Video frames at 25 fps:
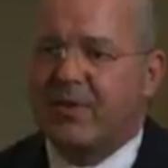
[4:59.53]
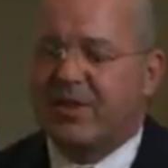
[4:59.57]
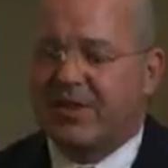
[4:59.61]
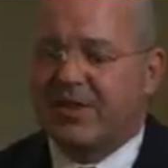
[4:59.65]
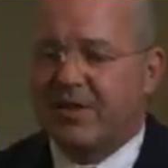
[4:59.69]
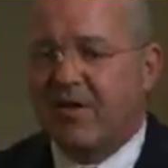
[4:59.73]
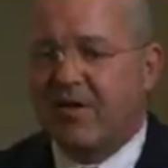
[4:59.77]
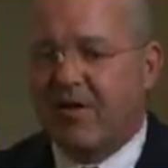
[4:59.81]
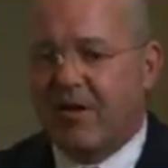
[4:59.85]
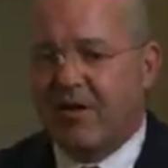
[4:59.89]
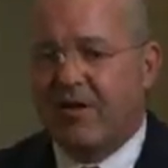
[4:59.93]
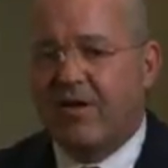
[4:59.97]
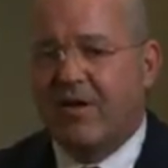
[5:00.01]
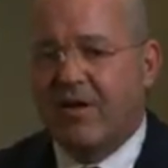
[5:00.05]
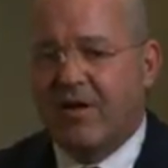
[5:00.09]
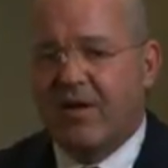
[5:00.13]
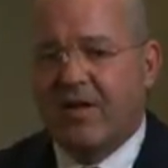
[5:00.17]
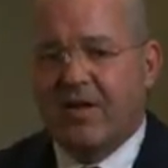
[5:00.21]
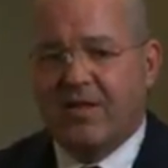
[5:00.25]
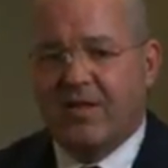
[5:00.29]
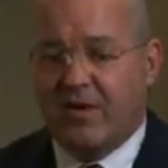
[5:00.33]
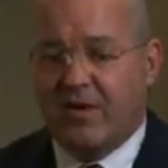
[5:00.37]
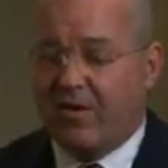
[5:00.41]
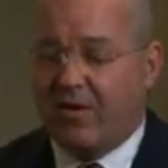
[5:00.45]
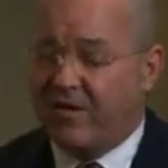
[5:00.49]
But there are
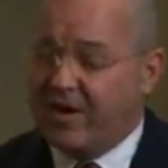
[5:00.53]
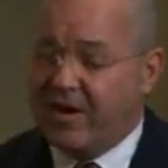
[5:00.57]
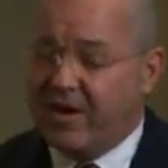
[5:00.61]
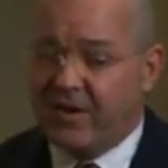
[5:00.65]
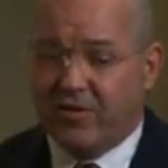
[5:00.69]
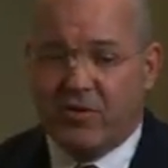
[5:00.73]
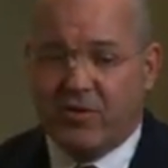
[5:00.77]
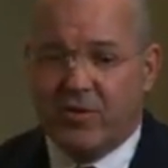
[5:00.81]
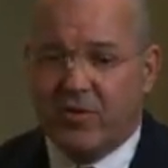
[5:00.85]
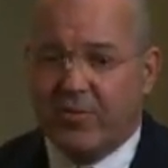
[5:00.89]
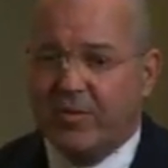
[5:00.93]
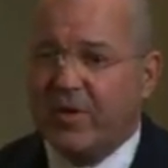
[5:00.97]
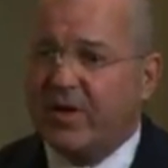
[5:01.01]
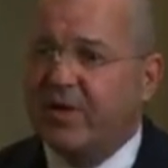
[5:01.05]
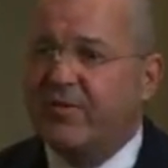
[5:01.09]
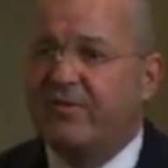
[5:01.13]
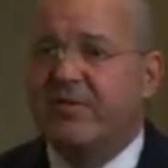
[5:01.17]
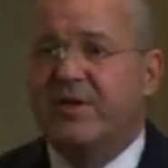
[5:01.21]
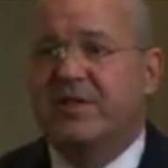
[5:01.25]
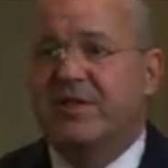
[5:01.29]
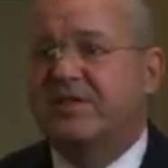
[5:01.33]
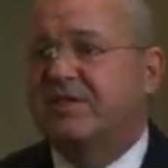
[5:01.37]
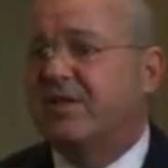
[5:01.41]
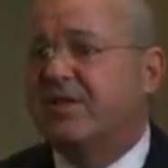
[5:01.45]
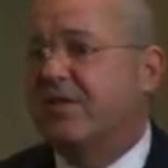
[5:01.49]
near-term benefits.